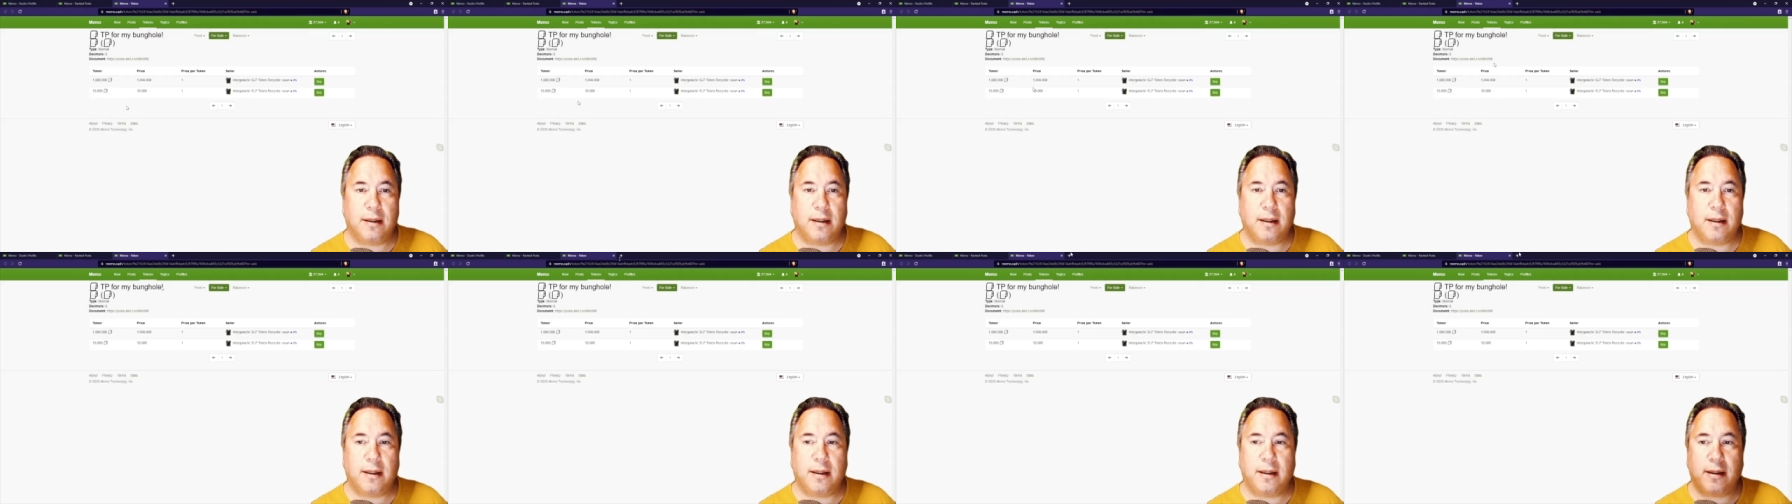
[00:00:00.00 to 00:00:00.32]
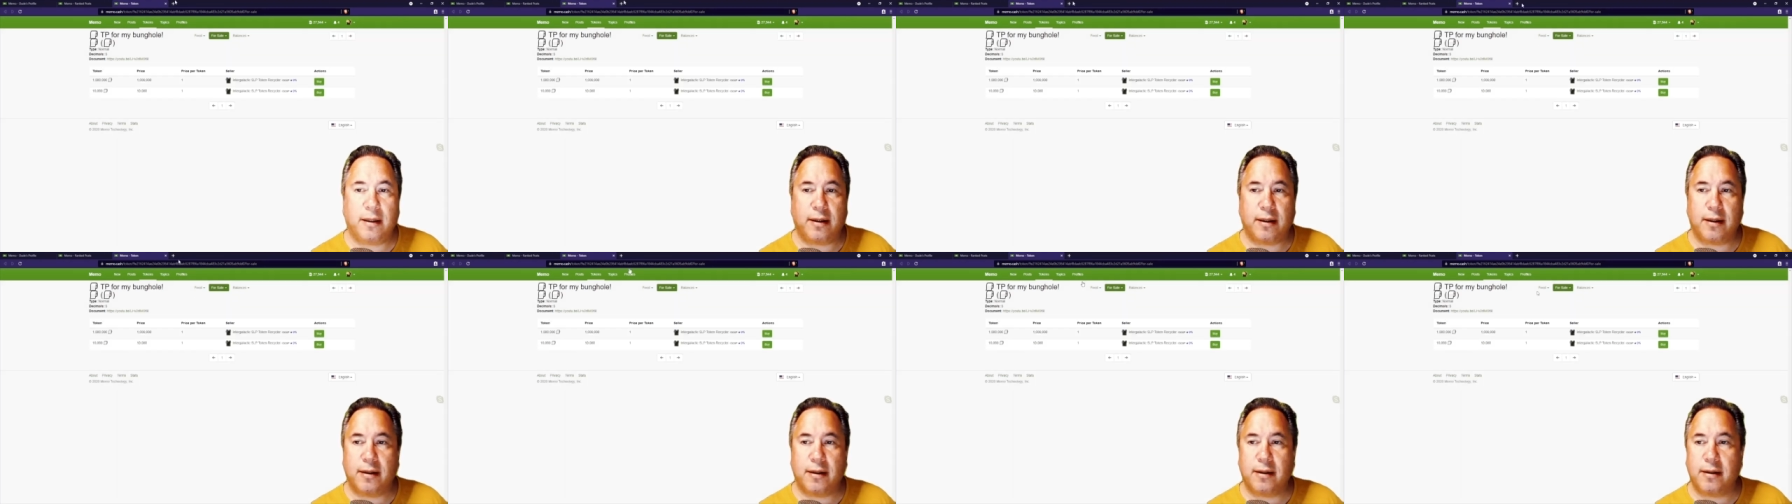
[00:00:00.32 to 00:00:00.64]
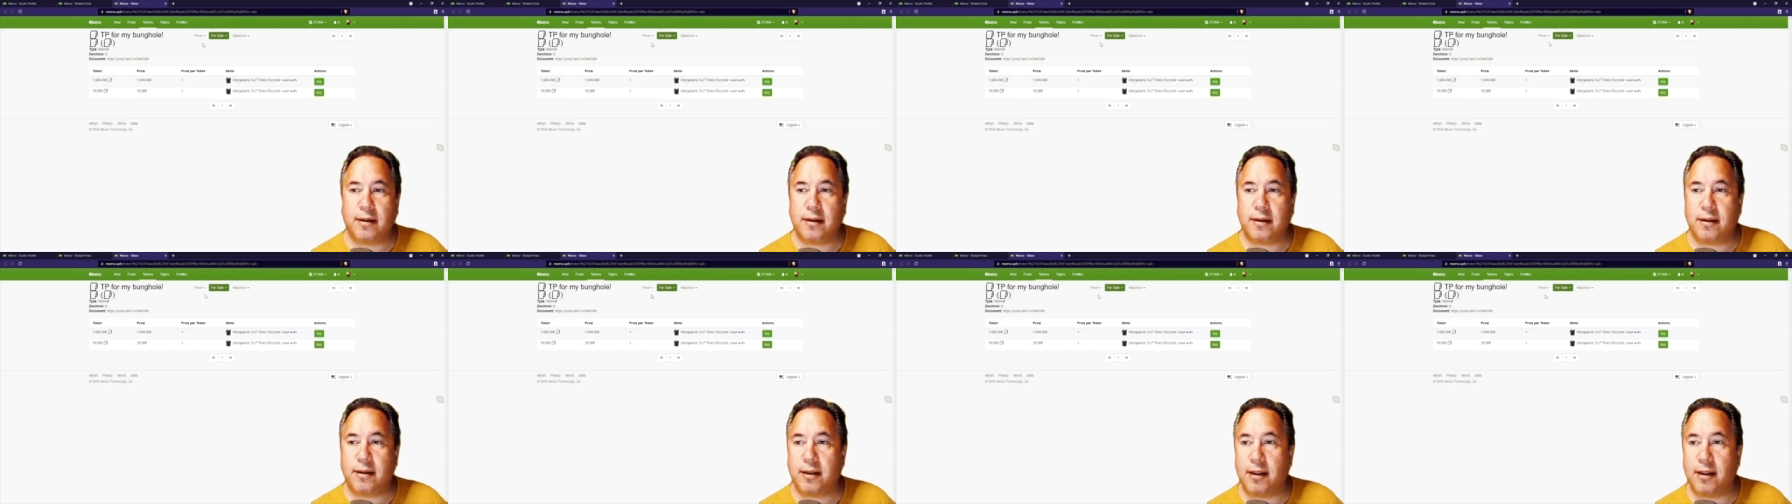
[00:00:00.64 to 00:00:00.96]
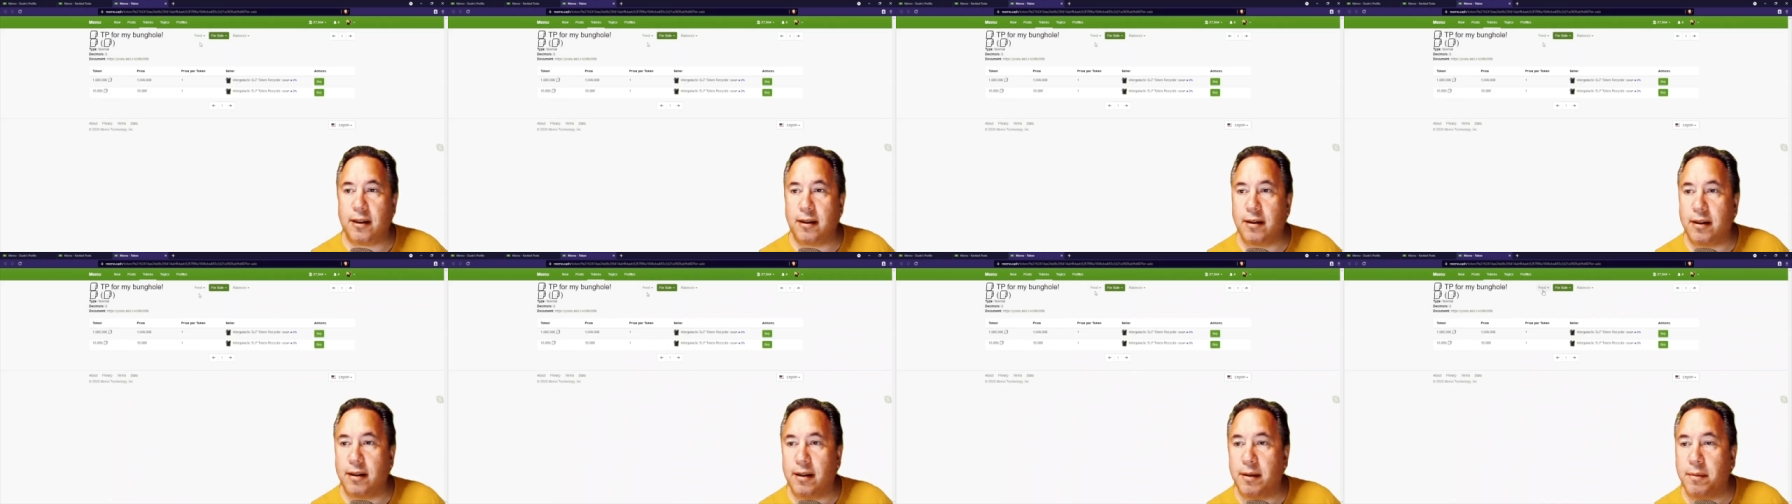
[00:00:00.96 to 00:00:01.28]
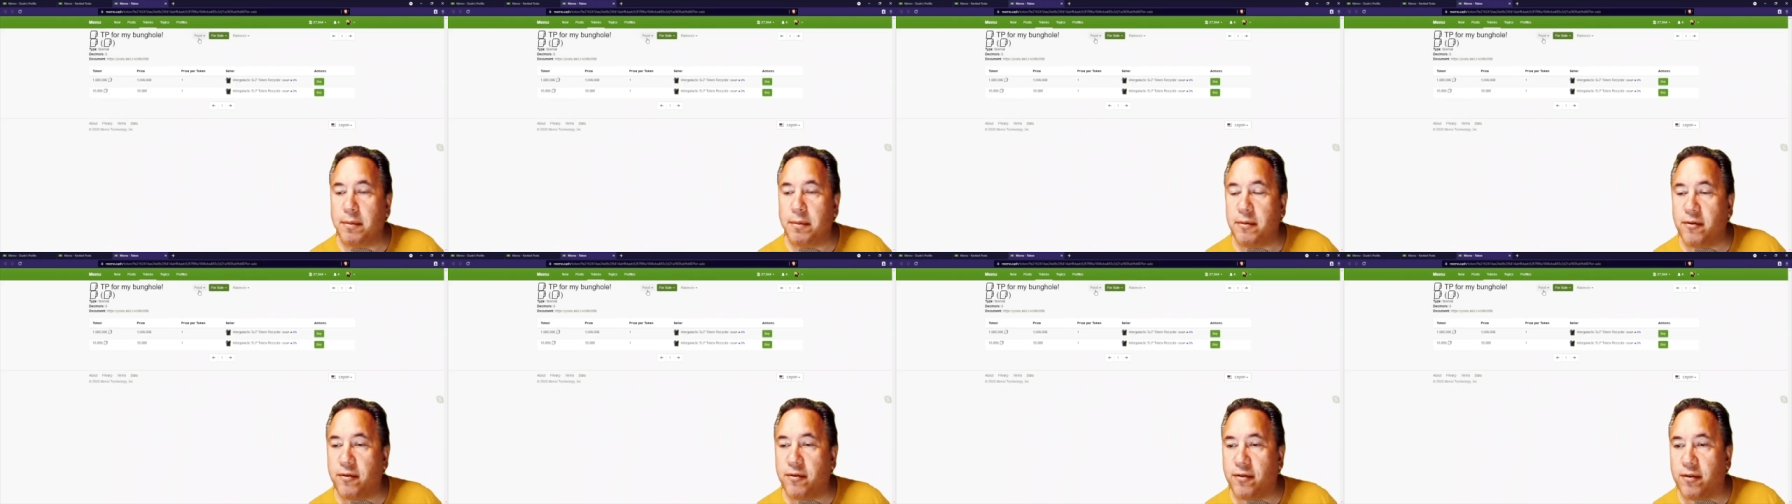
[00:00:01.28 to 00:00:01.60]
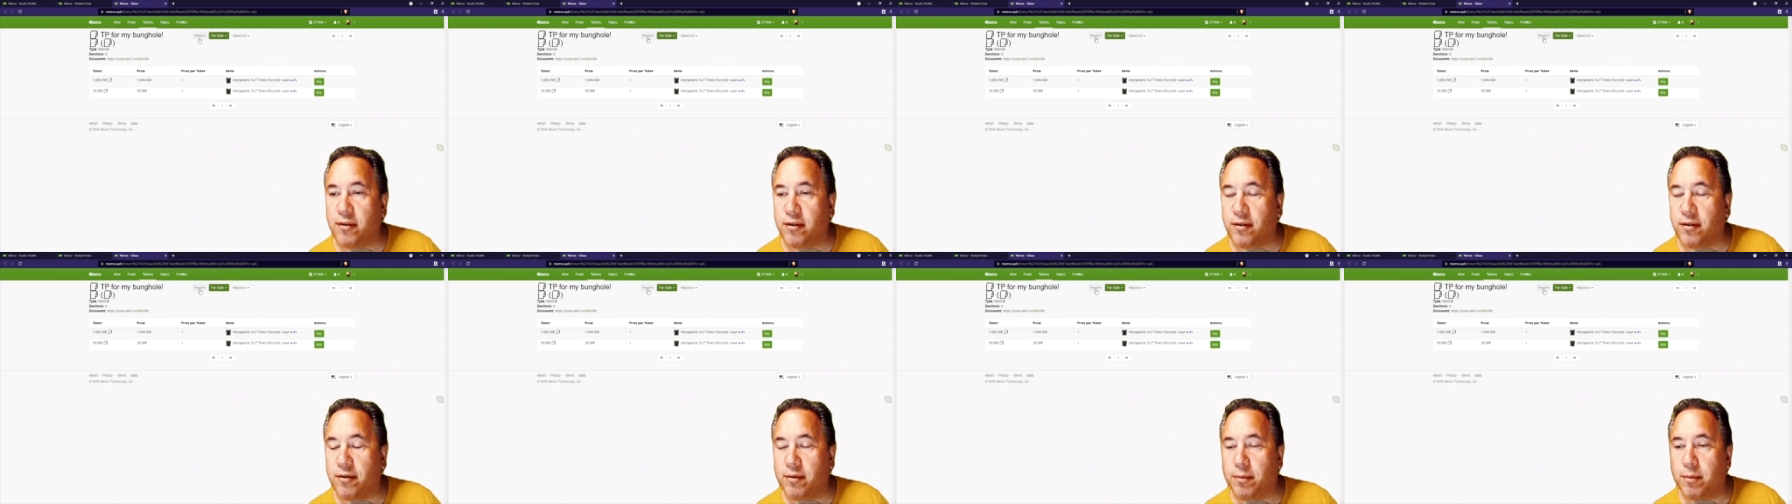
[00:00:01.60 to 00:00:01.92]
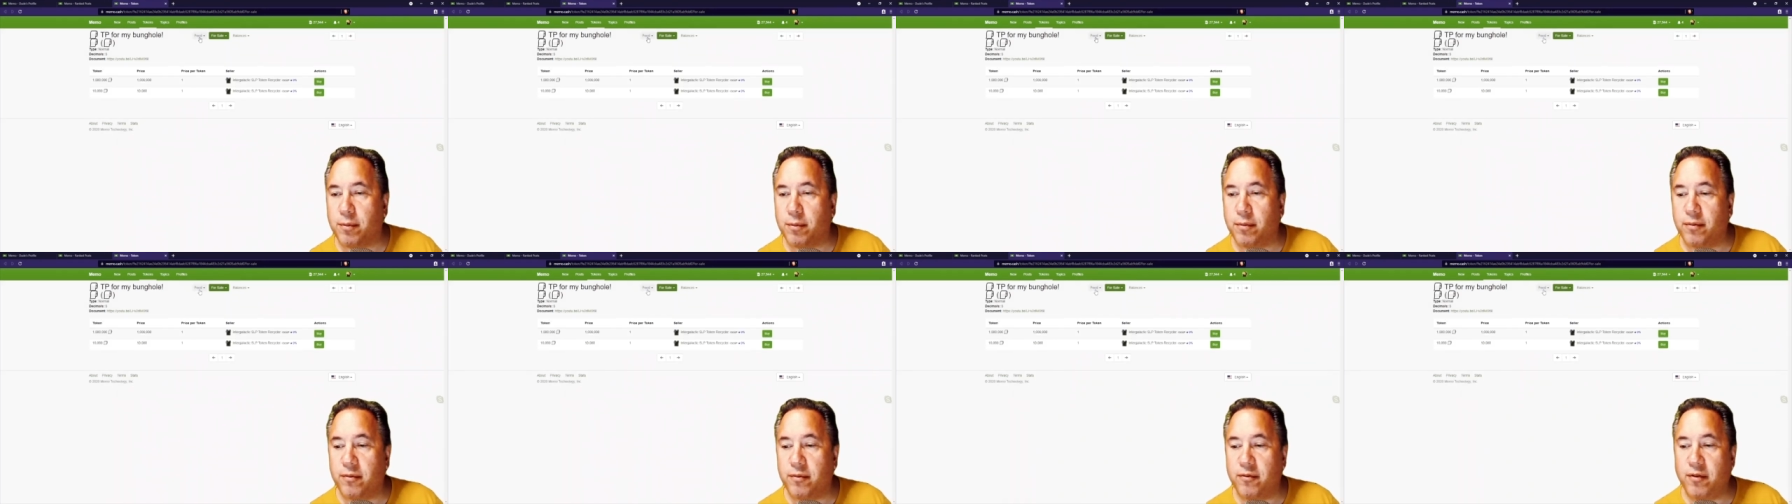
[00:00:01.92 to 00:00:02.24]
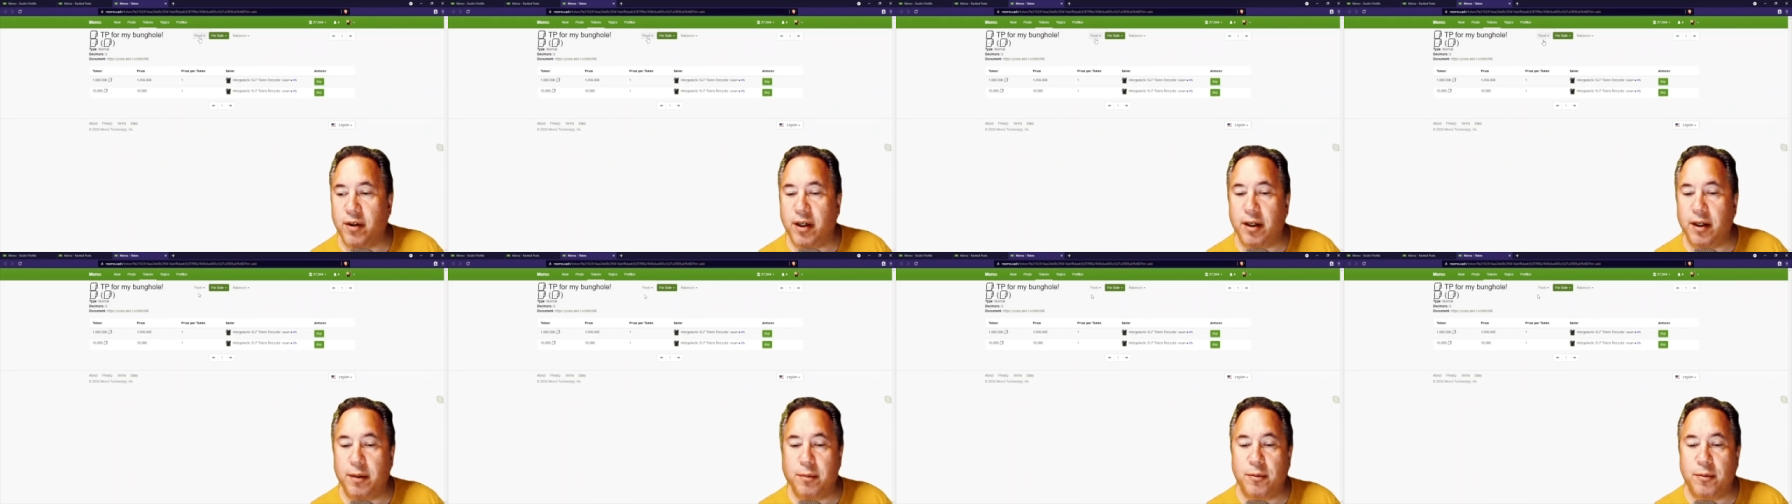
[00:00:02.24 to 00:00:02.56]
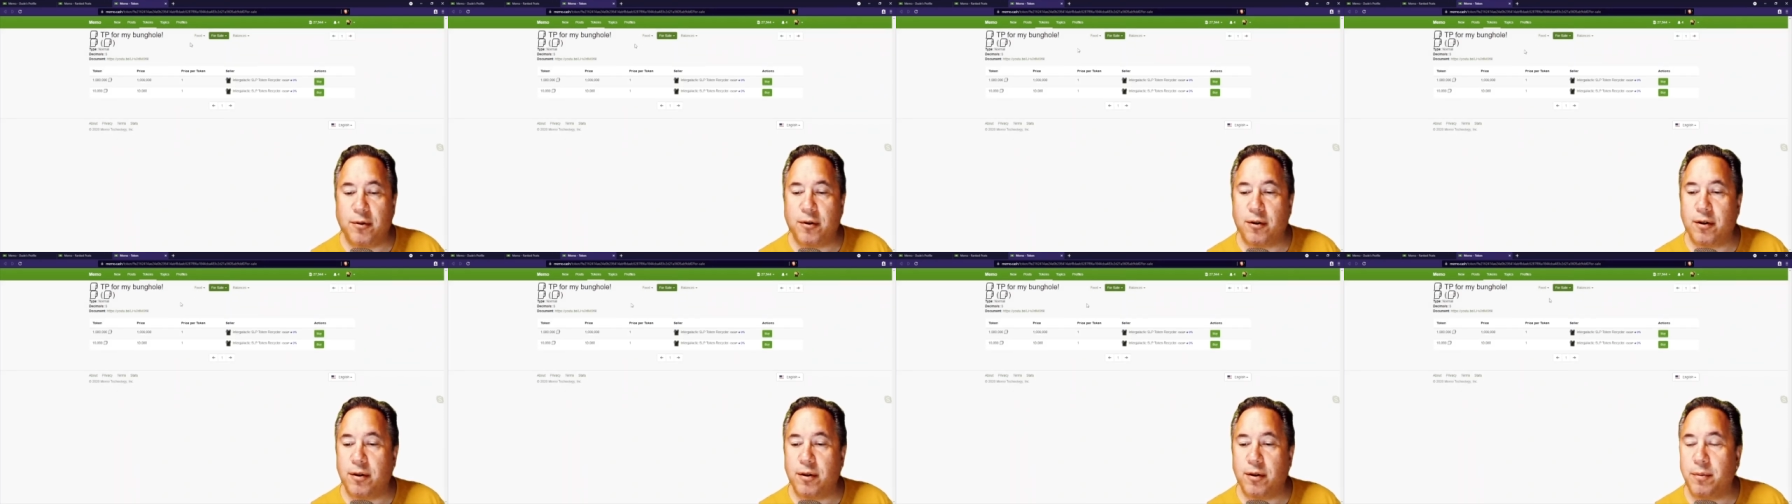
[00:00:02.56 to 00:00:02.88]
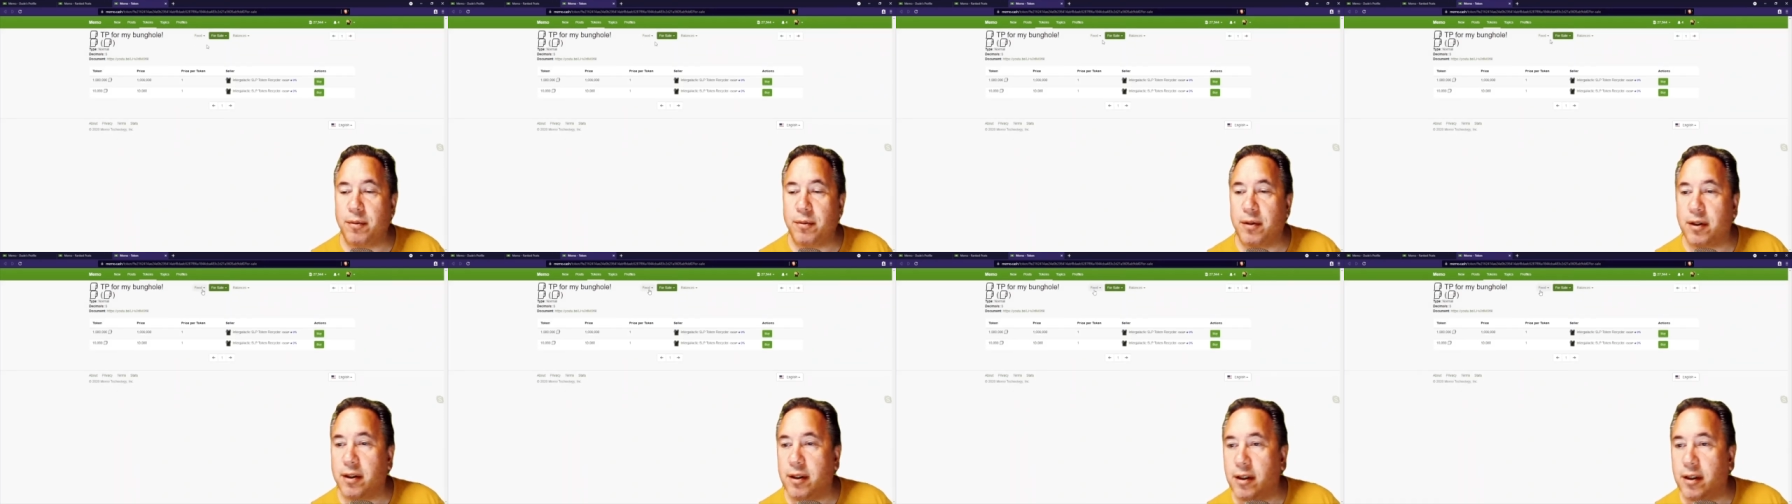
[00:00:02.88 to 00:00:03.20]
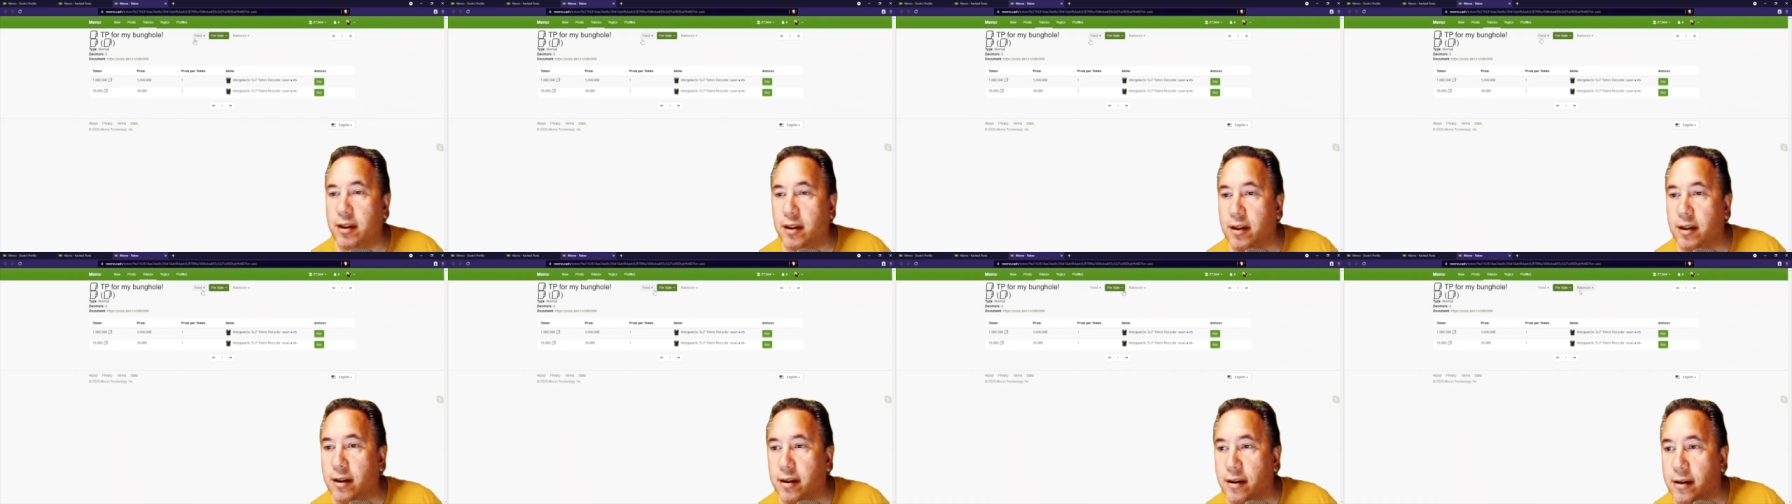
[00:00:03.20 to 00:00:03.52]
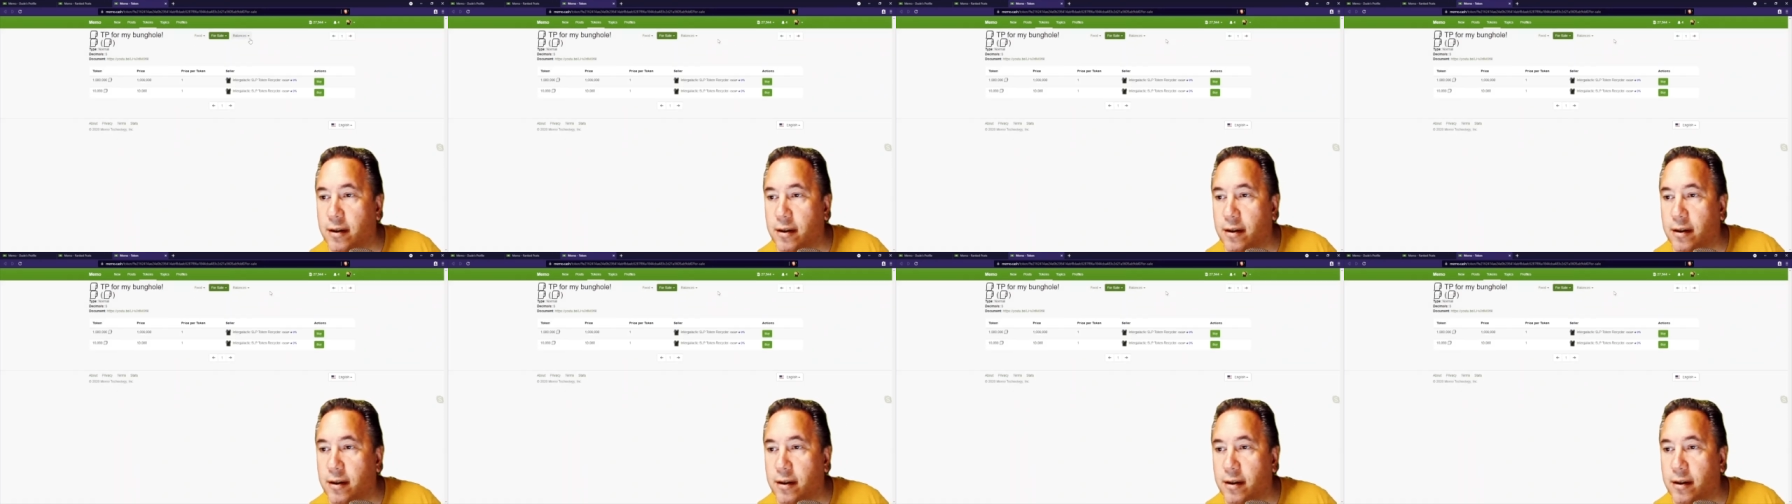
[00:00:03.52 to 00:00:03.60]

I can sell them for way more money.